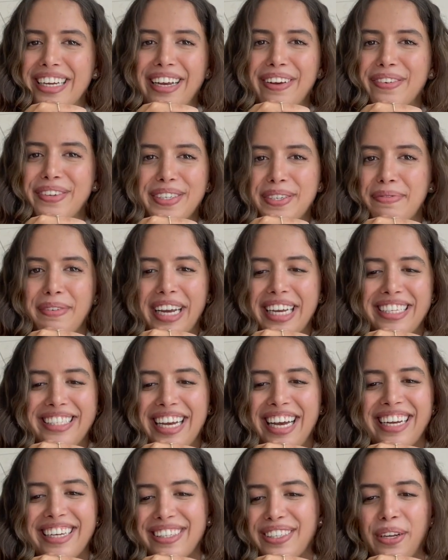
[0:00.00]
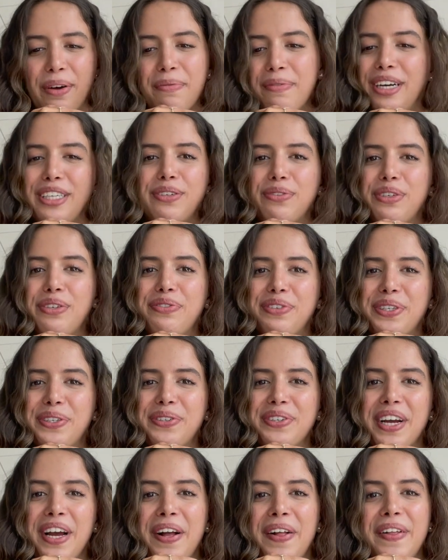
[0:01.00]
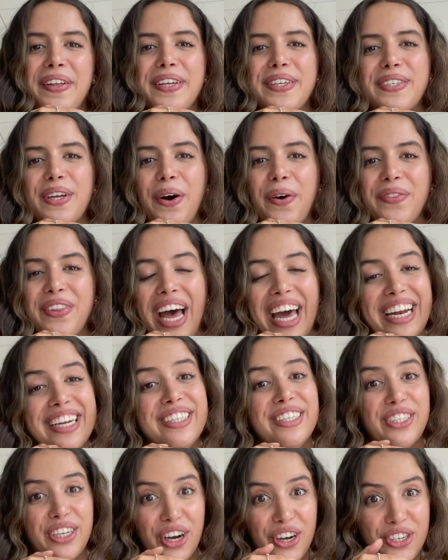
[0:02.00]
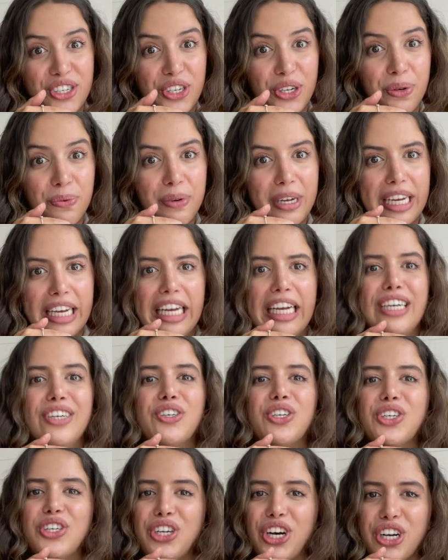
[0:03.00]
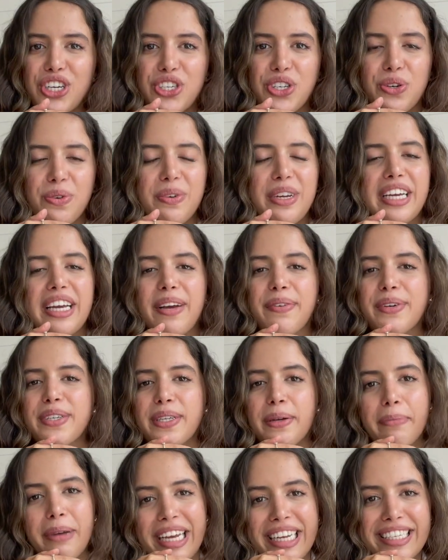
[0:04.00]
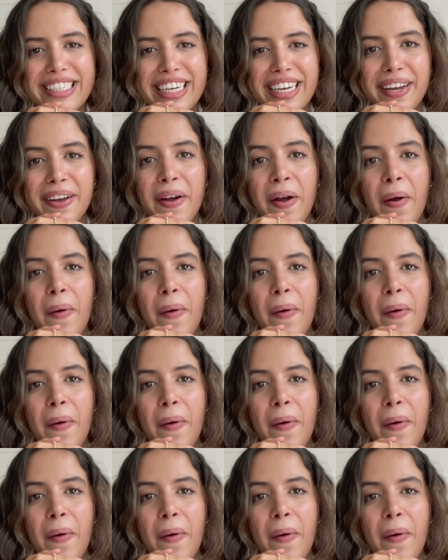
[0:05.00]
It was amazing. So much free food. So that introduction week, it was amazing.